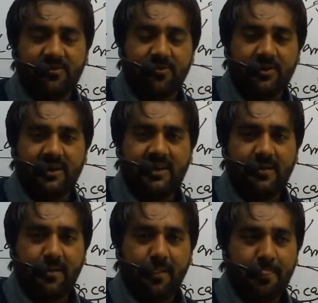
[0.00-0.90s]
okay,
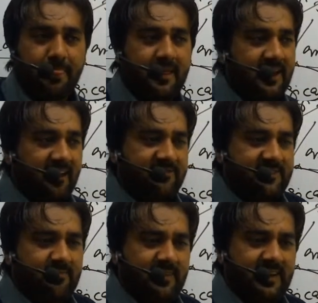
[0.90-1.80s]
if
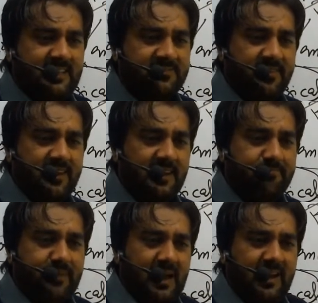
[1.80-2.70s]
somebody is feeling
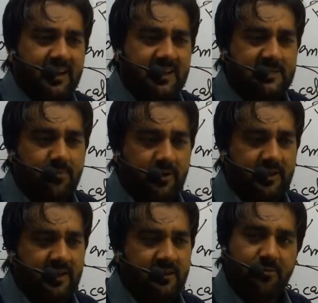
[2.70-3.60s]
pain in his
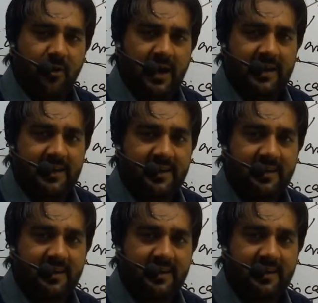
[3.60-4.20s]
body, why?